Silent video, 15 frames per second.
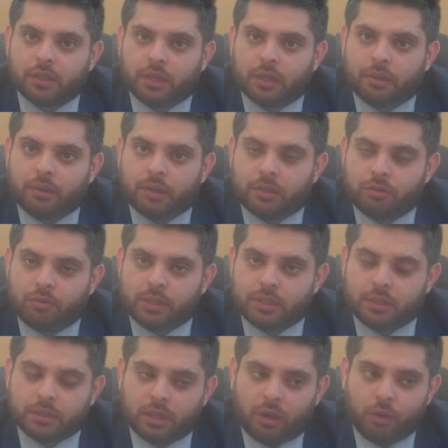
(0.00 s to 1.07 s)
to
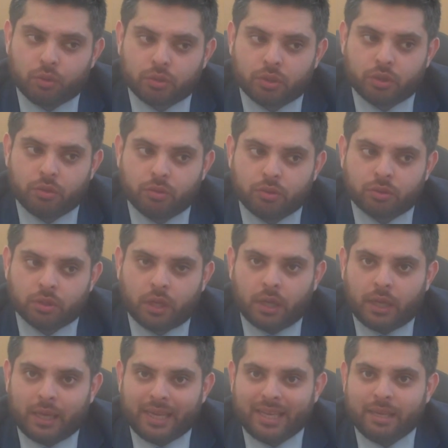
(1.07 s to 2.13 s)
residents. I also use
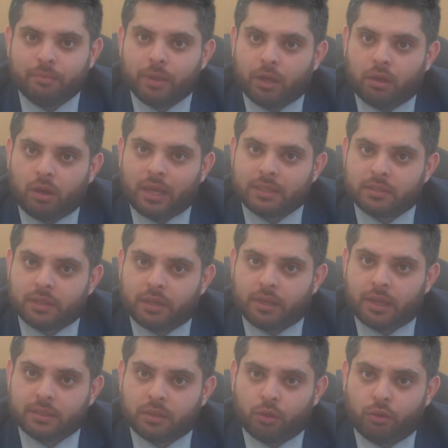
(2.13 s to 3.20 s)
email as
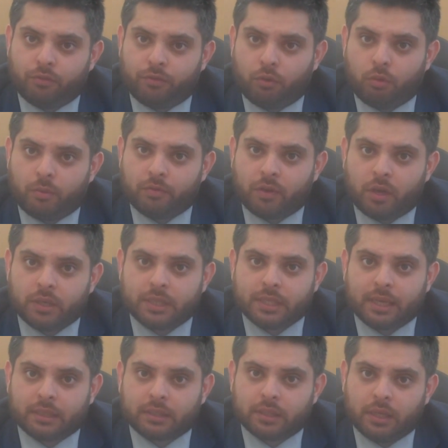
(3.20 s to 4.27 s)
a good form of
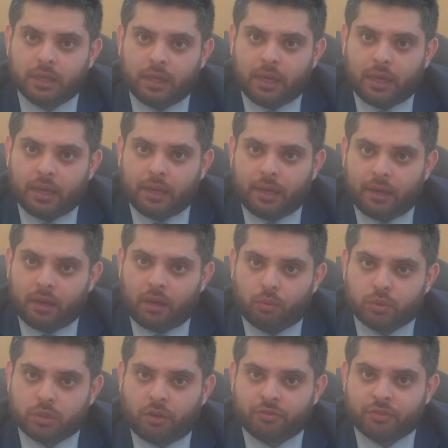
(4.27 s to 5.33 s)
contact, and I
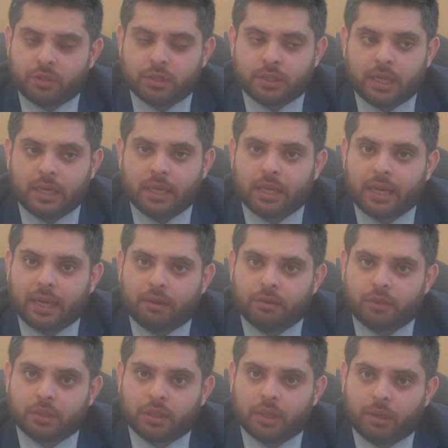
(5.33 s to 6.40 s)
was often sending
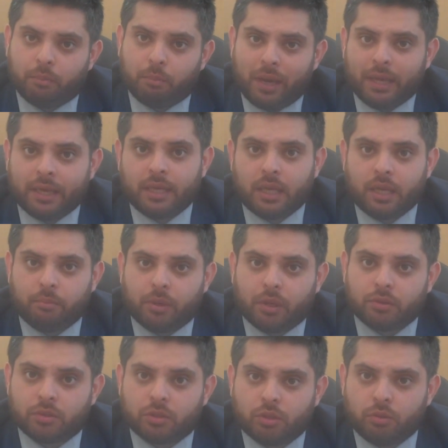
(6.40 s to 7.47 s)
out blank
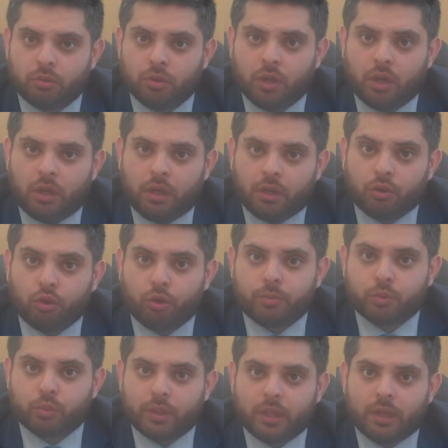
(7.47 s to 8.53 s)
emails to
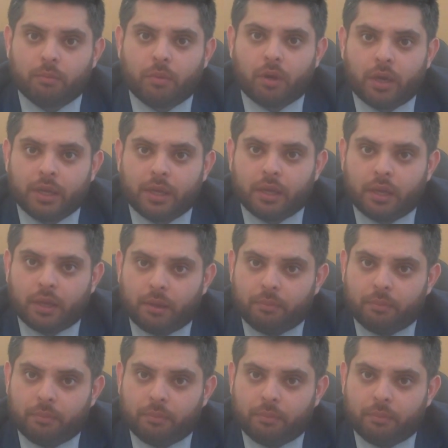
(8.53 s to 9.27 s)
groups within my